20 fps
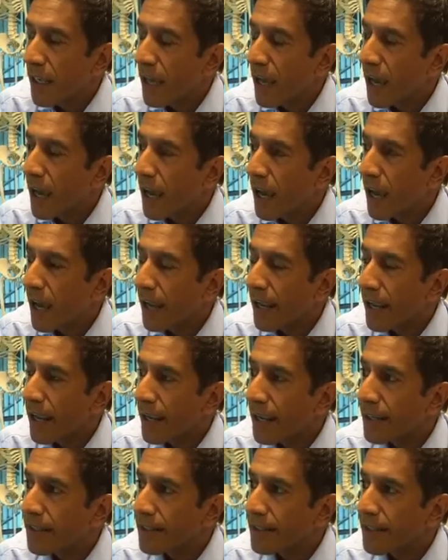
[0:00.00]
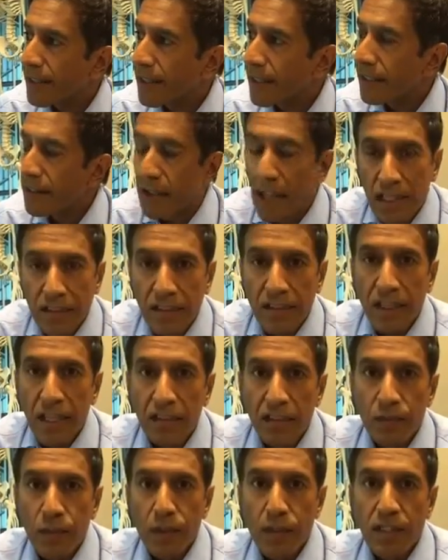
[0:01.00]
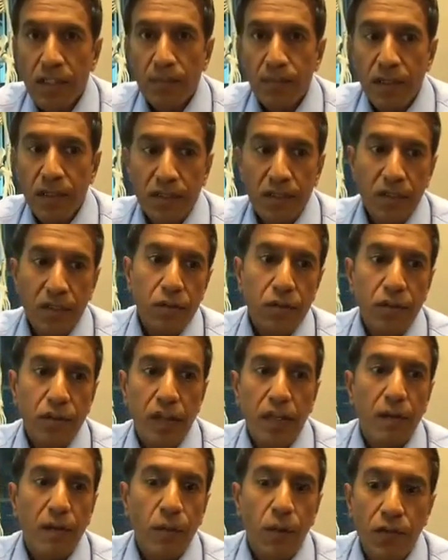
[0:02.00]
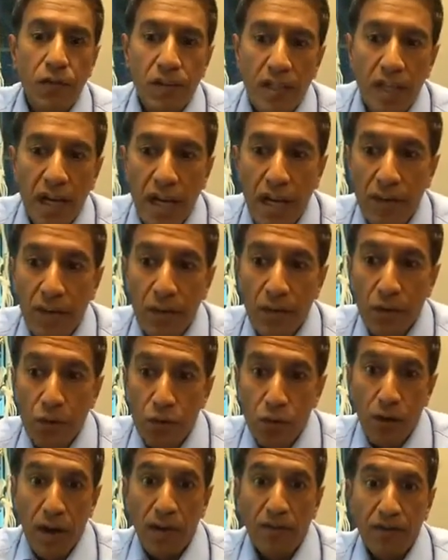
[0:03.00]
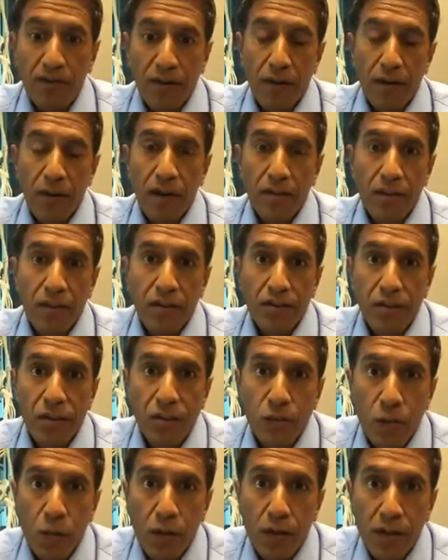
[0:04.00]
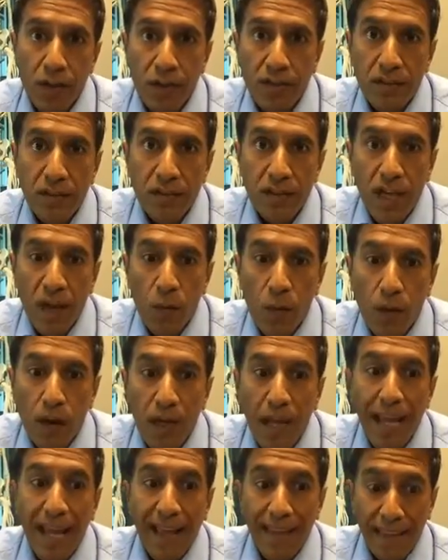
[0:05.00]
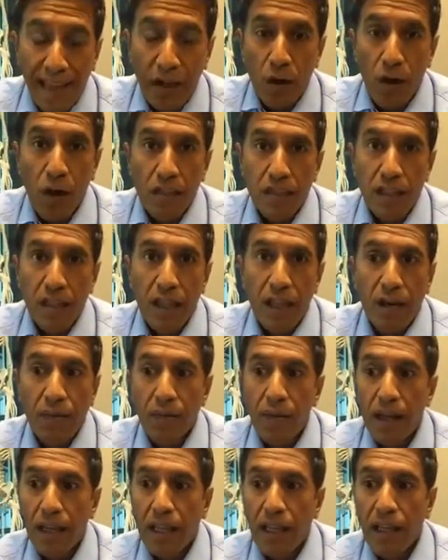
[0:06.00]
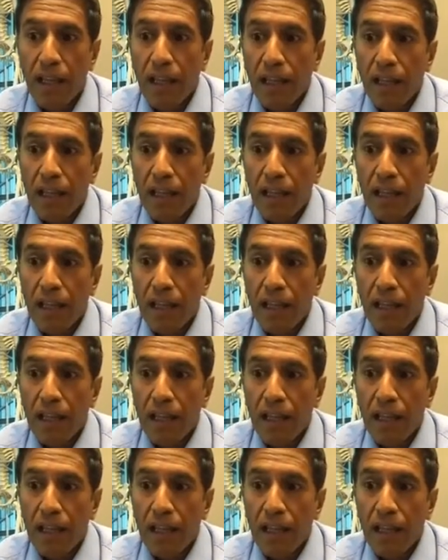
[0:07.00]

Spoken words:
and lots of participants, and you study them over time, and you try and figure out, does this work or does this not work? That costs a lot of money.